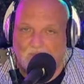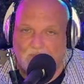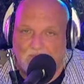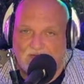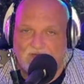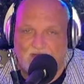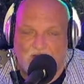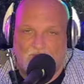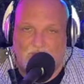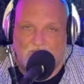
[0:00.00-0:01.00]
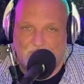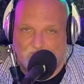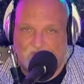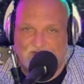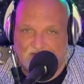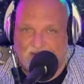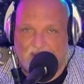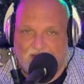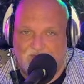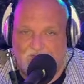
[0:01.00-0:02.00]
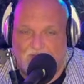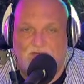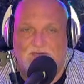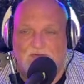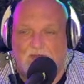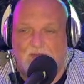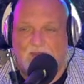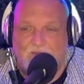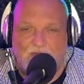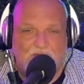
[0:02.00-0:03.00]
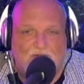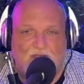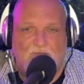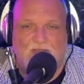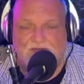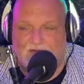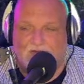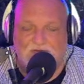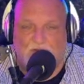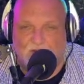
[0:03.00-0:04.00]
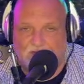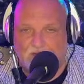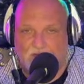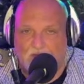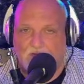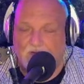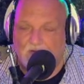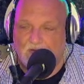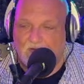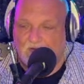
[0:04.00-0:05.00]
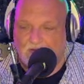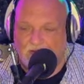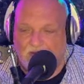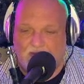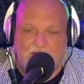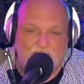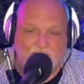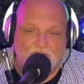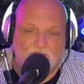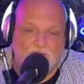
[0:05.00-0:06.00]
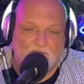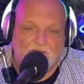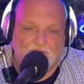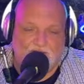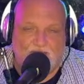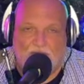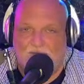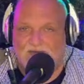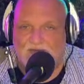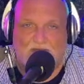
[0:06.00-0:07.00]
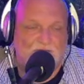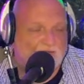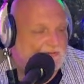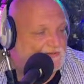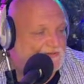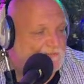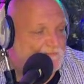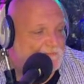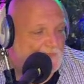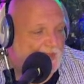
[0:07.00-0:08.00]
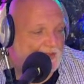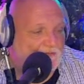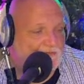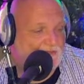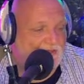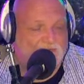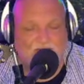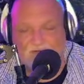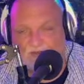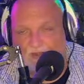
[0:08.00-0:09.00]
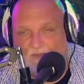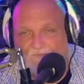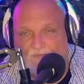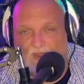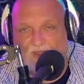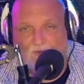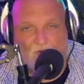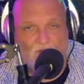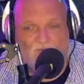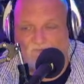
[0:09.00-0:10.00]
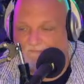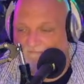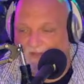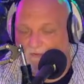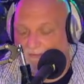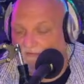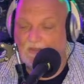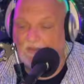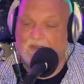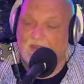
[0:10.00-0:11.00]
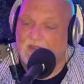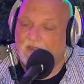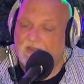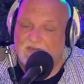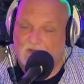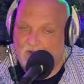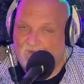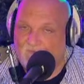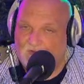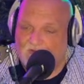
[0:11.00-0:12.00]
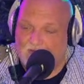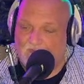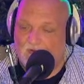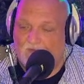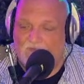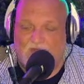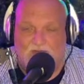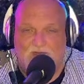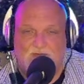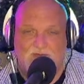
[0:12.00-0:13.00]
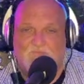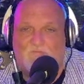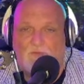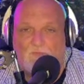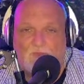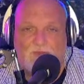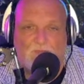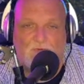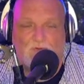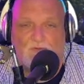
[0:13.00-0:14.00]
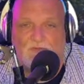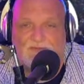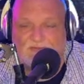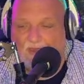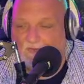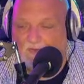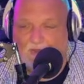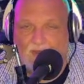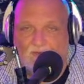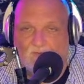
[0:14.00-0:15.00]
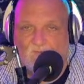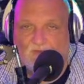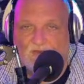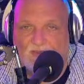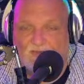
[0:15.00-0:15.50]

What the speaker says: It's to help boost engagement and to get people commenting and talking in the comment sections, and to help grow followers. So hopefully that will help that 241 number skyrocket over the next